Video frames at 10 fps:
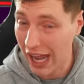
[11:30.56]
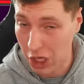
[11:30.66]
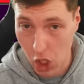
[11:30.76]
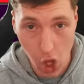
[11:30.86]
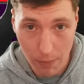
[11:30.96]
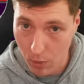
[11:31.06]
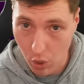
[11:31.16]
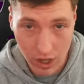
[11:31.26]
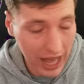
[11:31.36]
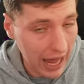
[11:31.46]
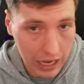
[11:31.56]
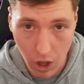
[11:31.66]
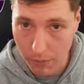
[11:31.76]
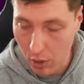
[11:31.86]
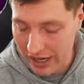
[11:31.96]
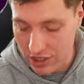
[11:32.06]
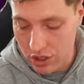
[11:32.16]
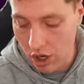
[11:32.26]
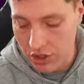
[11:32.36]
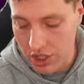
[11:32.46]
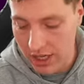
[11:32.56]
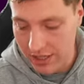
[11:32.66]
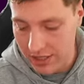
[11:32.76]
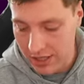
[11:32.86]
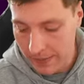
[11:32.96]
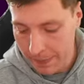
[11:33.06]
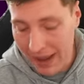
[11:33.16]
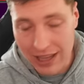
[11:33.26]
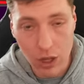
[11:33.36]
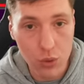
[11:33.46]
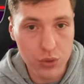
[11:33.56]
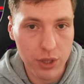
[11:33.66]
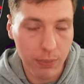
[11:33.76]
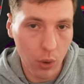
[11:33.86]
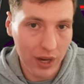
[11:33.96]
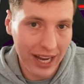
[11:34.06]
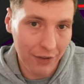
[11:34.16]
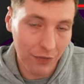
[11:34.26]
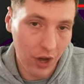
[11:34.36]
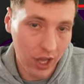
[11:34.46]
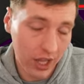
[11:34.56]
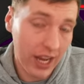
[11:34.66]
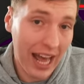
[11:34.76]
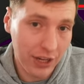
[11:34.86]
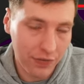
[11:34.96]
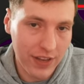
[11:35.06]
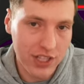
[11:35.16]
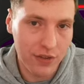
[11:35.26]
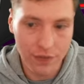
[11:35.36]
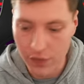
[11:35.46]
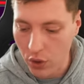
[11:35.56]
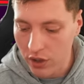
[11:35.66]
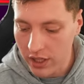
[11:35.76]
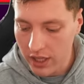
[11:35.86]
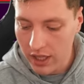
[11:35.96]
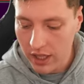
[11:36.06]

a lot more, a lot more. And it's not just we may lose the ball in our, in our defensive third.